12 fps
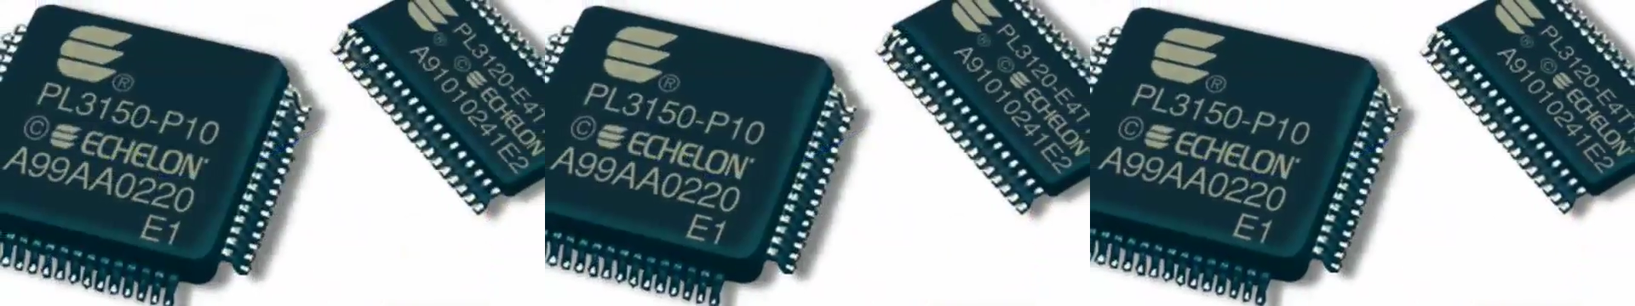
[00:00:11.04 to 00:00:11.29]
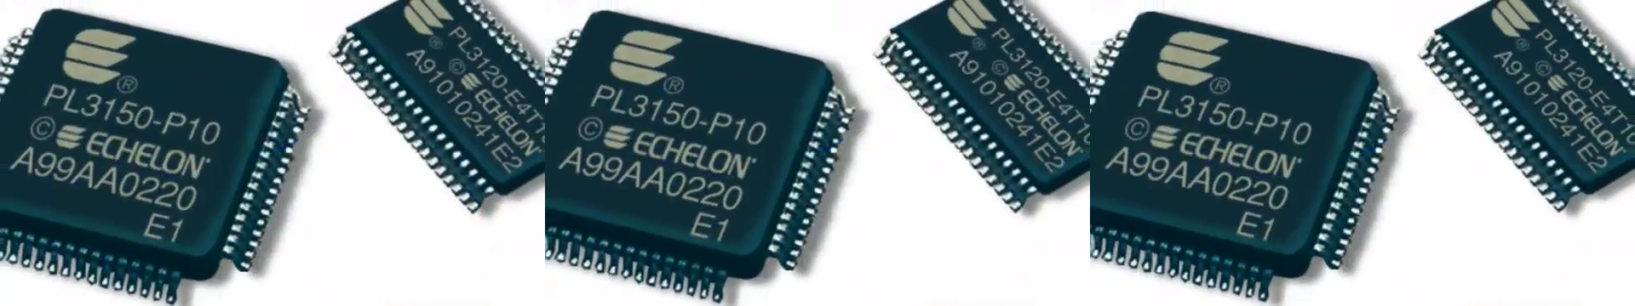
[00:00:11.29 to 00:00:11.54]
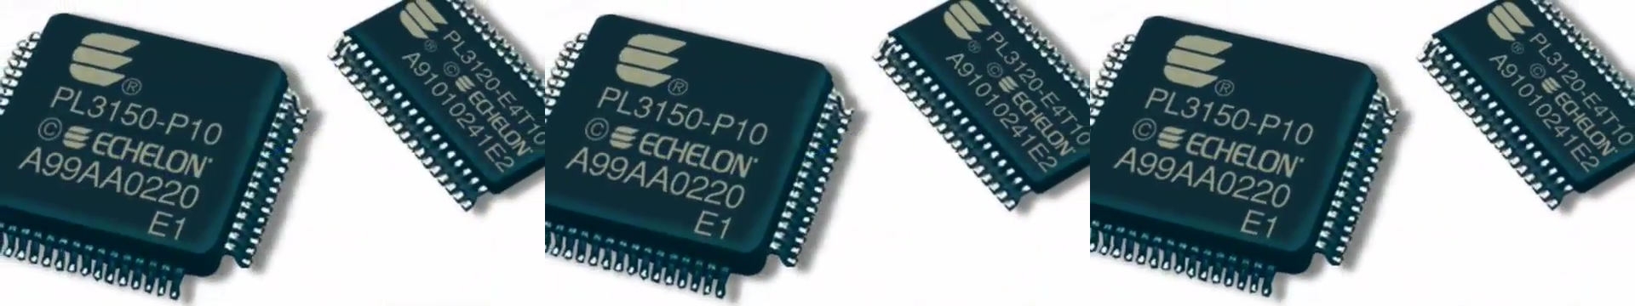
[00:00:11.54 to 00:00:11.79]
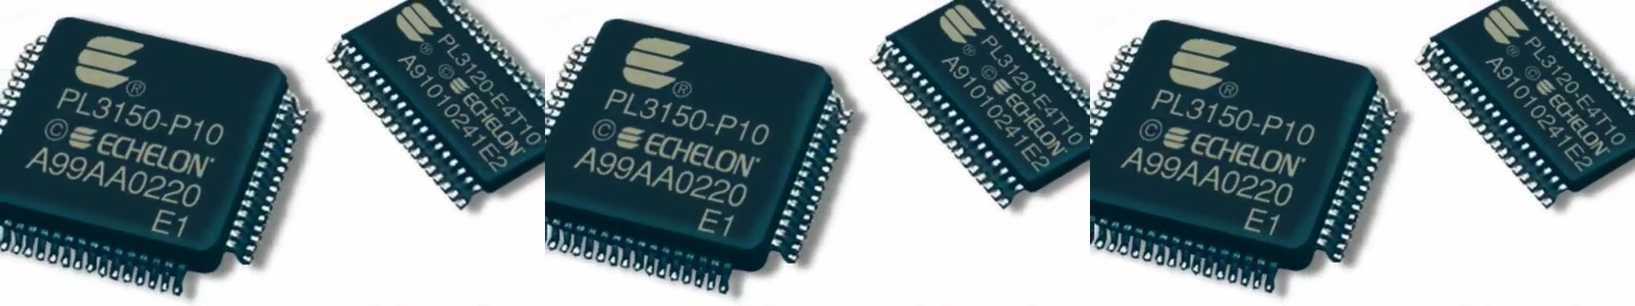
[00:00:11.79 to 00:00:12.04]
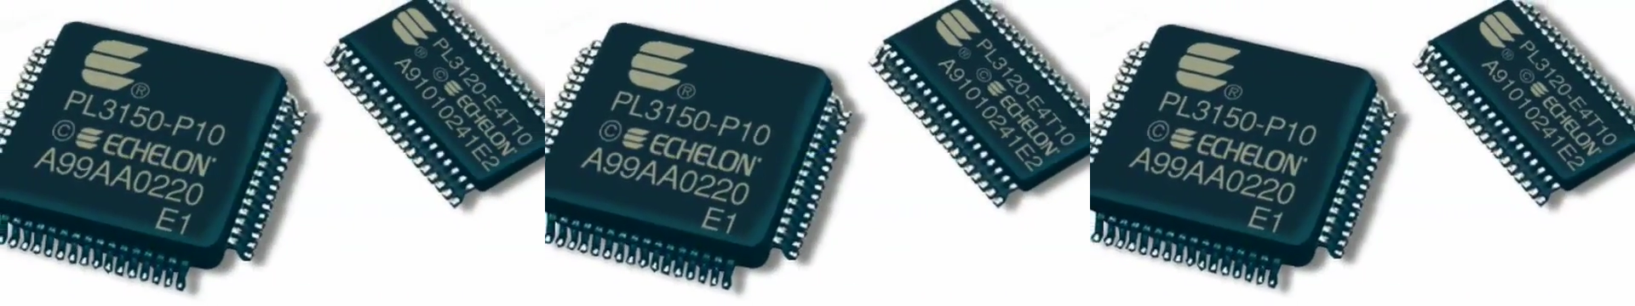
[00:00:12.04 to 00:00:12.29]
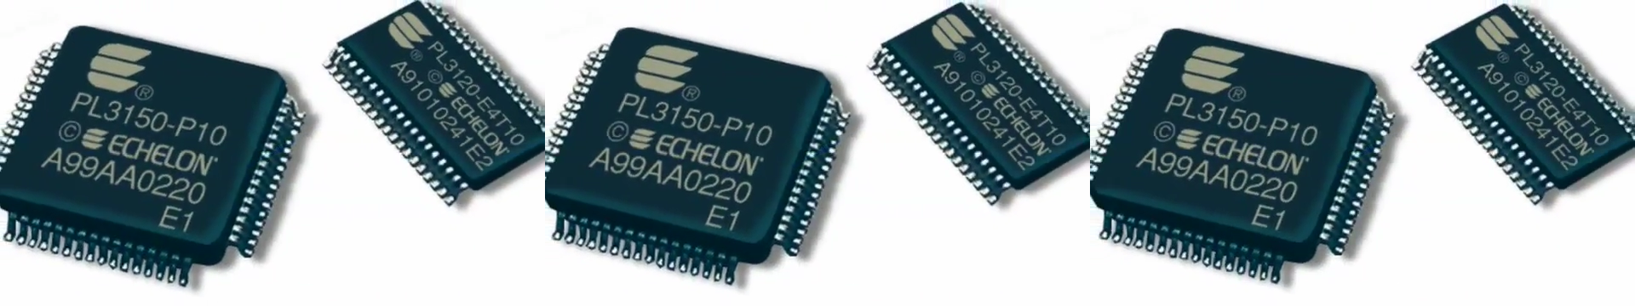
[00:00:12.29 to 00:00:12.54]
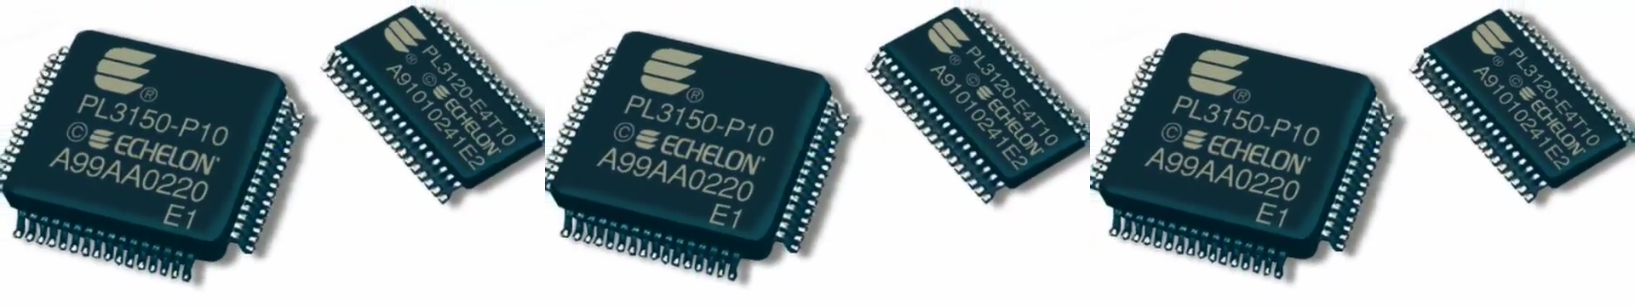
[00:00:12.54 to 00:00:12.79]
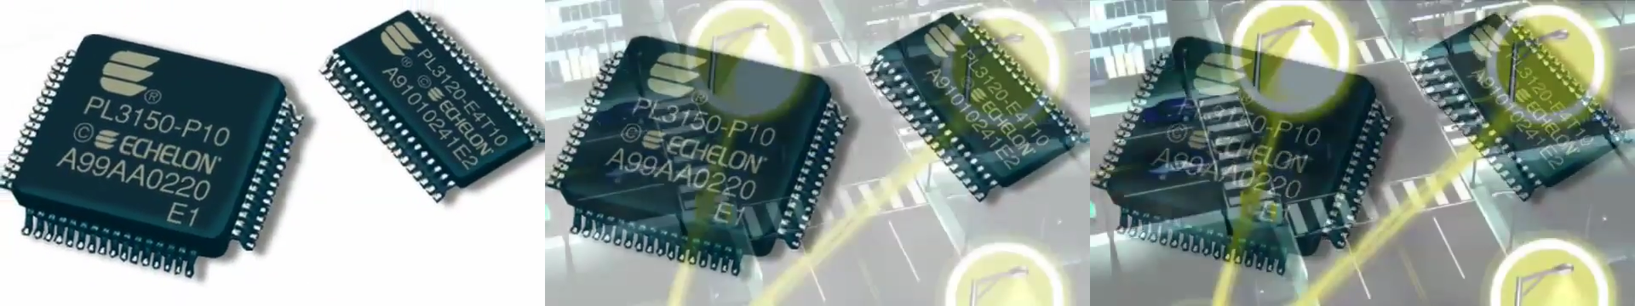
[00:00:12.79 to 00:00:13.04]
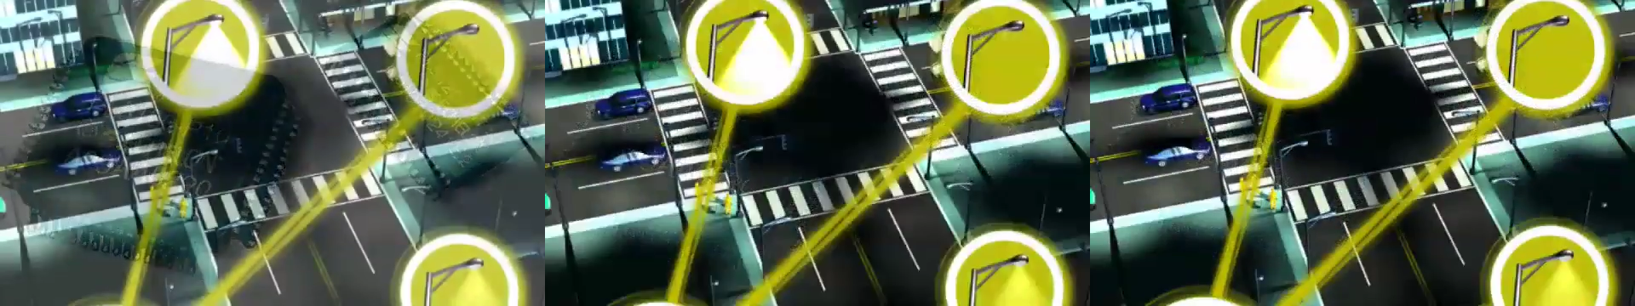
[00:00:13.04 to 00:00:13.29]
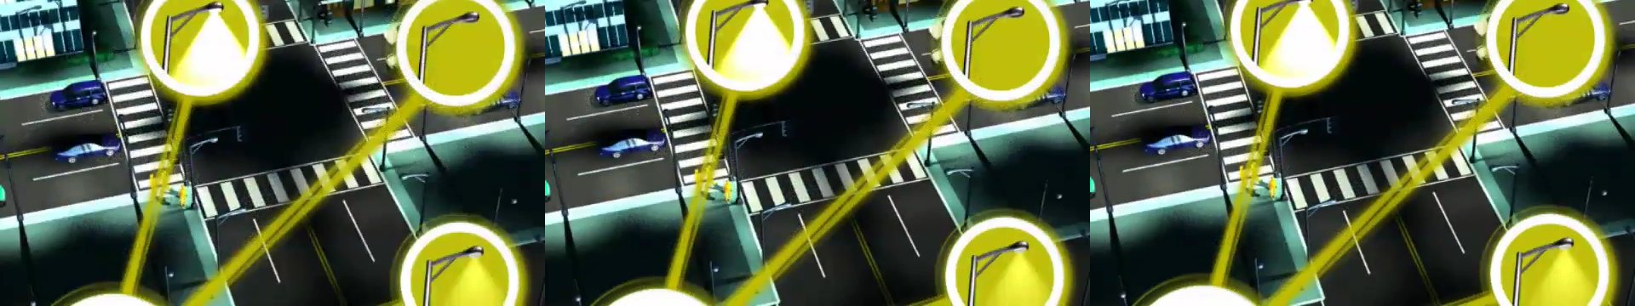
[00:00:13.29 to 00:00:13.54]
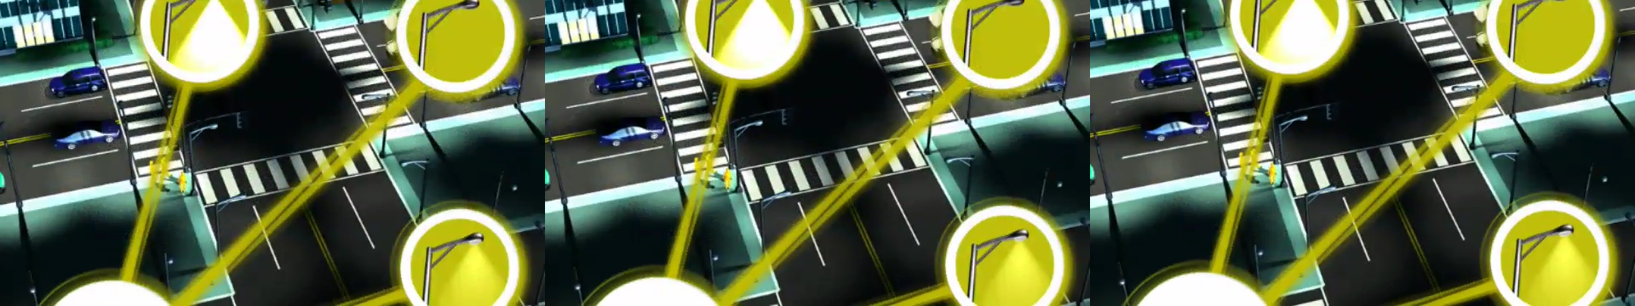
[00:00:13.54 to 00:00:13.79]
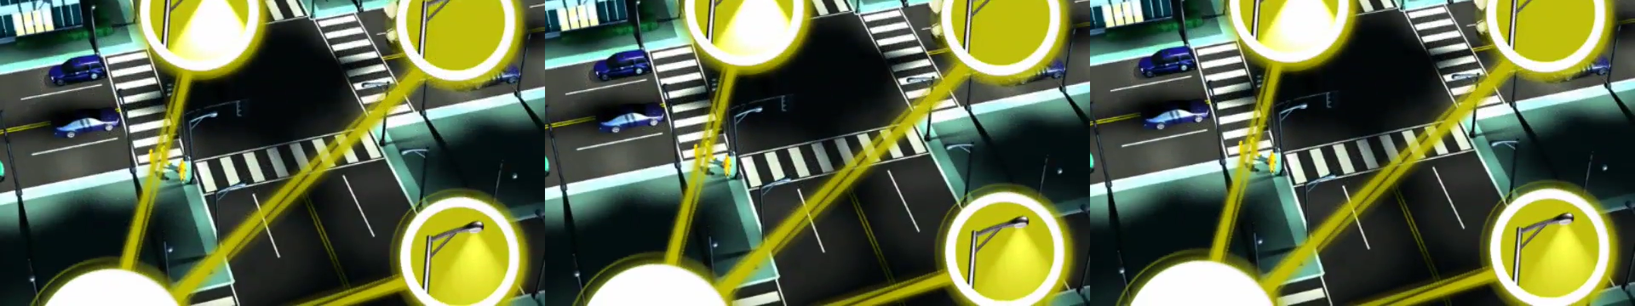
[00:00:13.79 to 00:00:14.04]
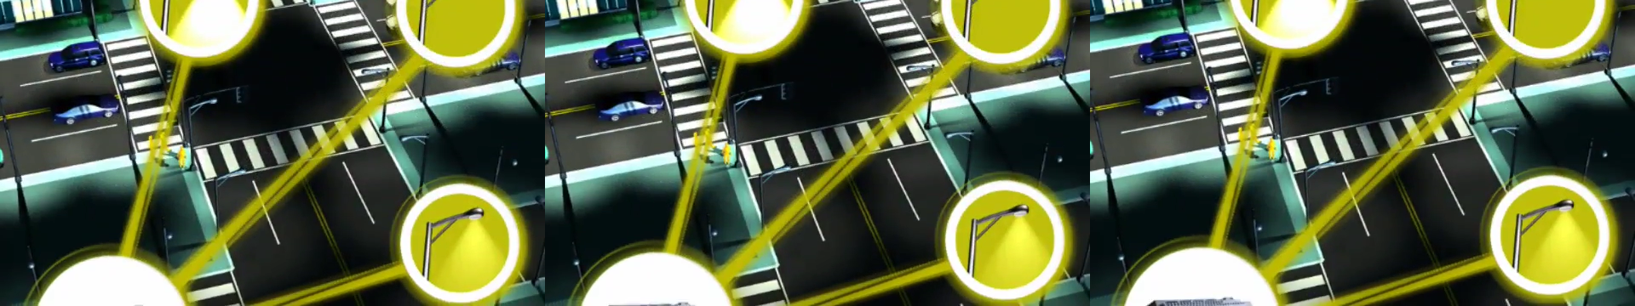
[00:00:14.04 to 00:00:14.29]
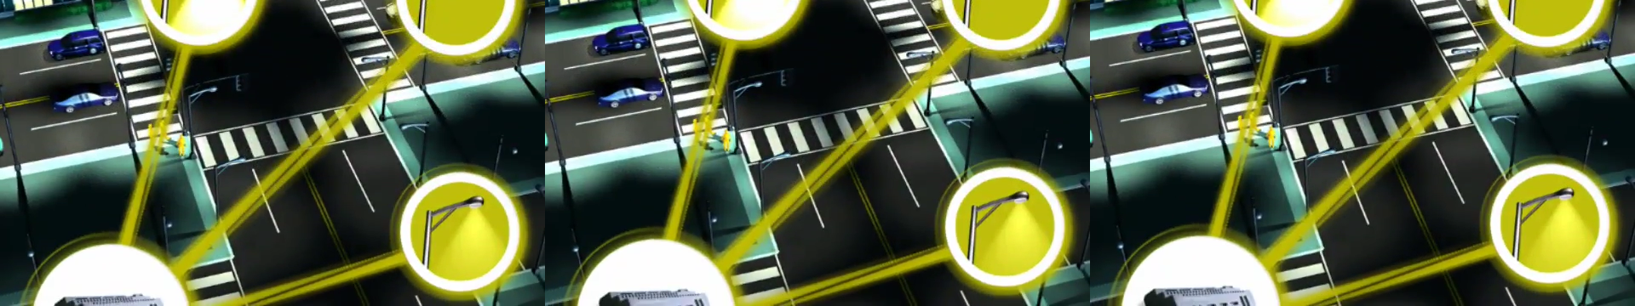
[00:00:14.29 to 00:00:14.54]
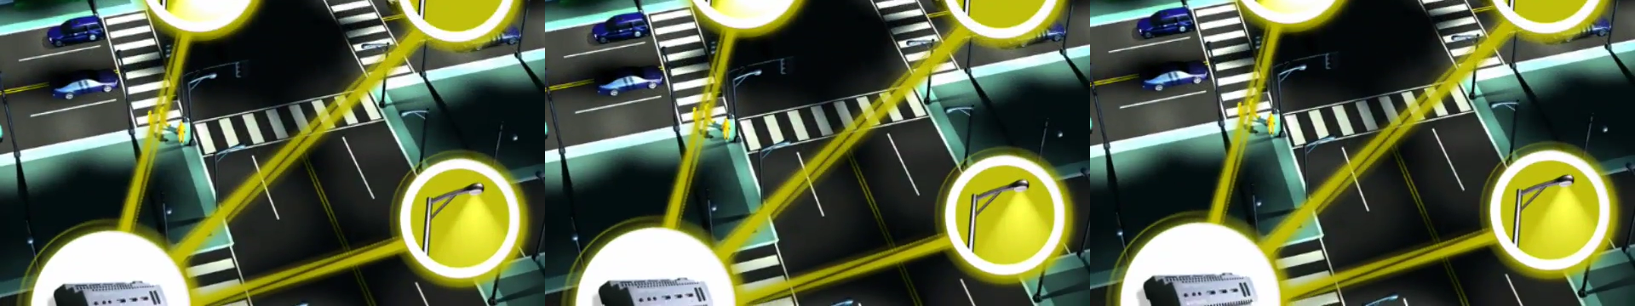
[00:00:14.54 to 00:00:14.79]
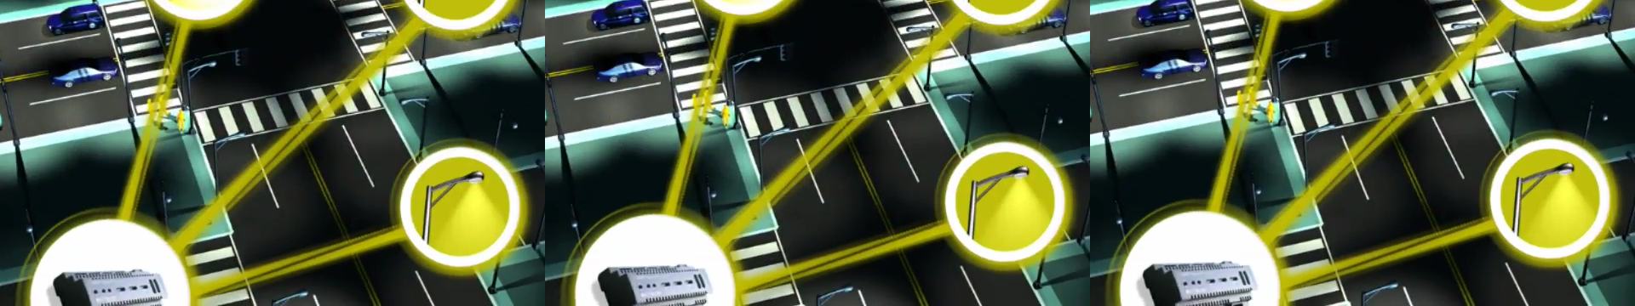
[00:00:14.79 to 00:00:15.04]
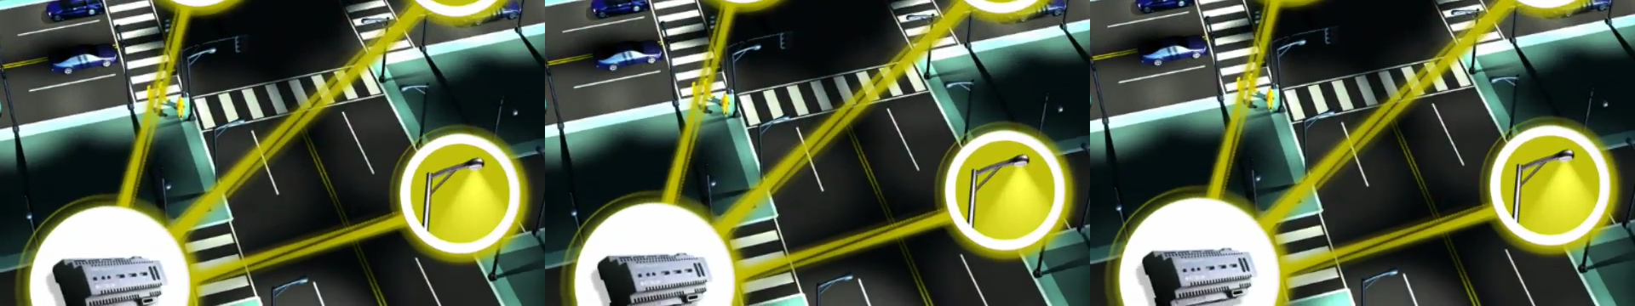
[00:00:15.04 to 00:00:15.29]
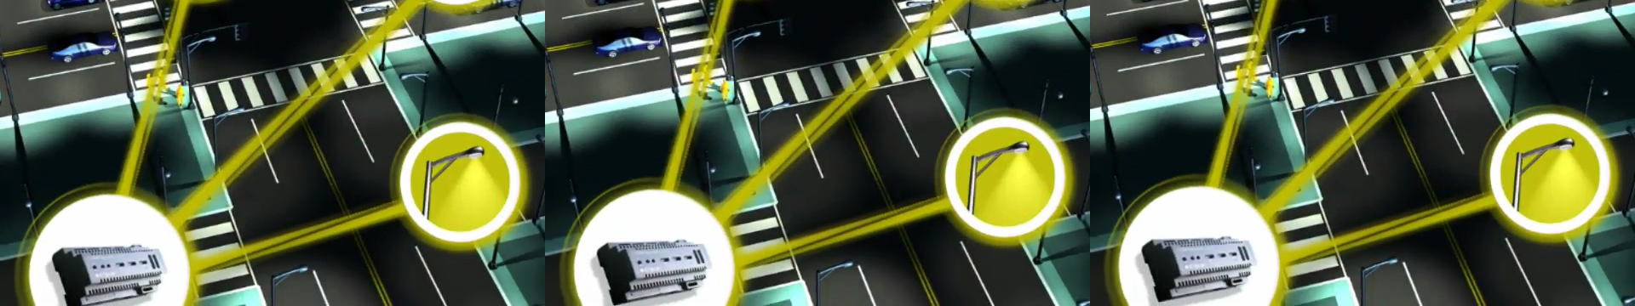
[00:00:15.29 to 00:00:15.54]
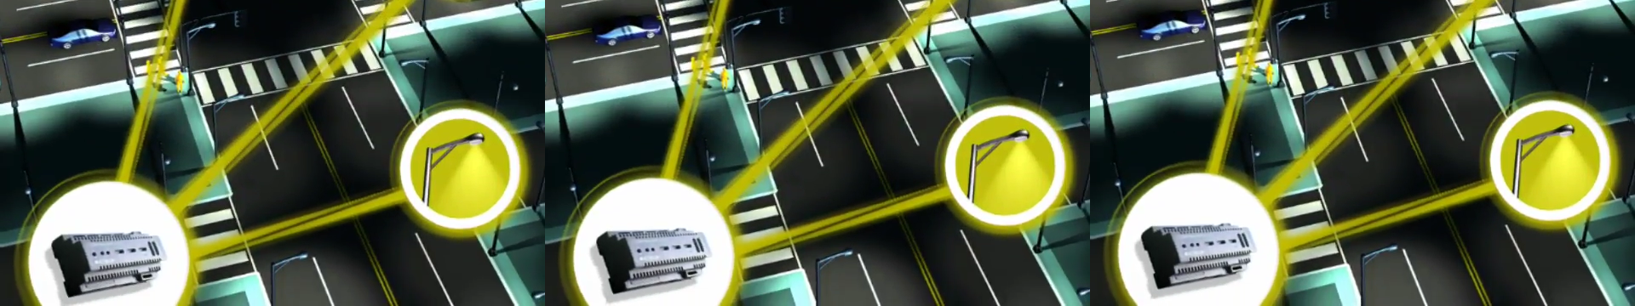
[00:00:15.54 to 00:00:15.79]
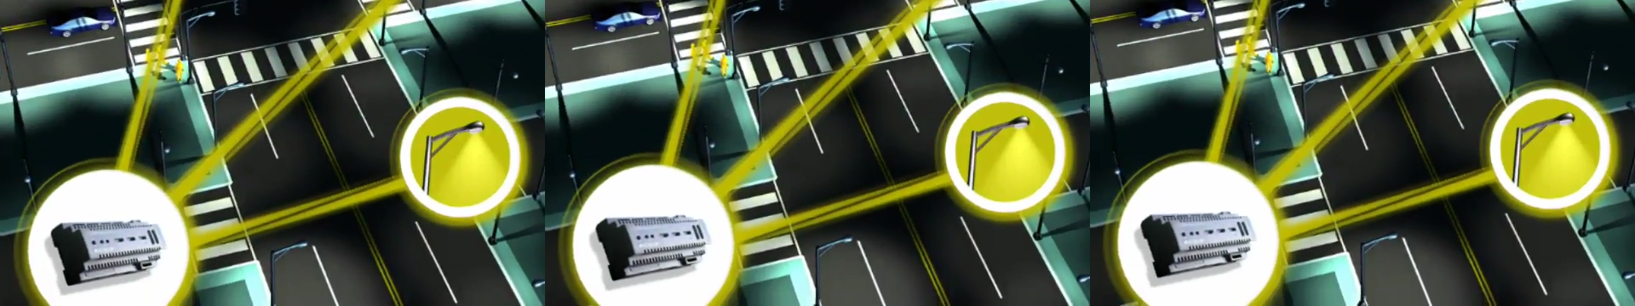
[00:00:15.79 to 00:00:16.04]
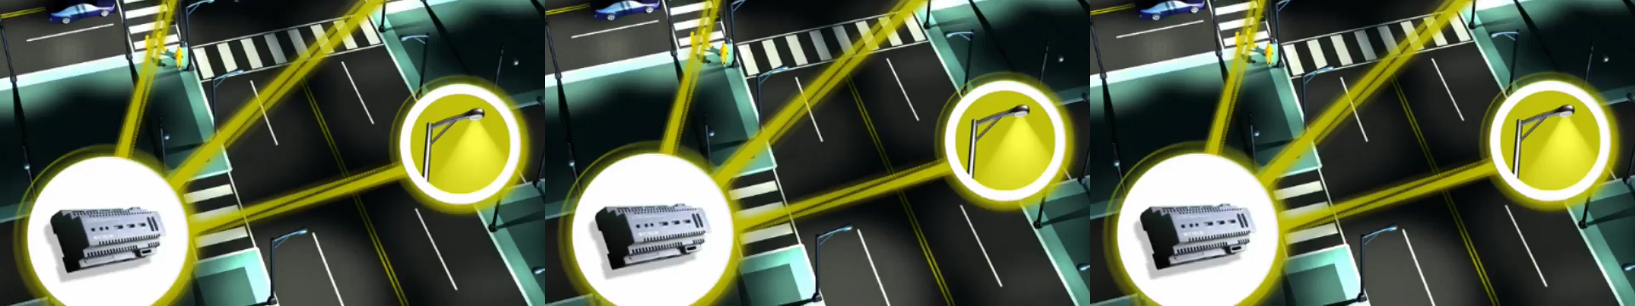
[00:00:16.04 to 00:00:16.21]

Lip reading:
Nobody's mouth can be seen.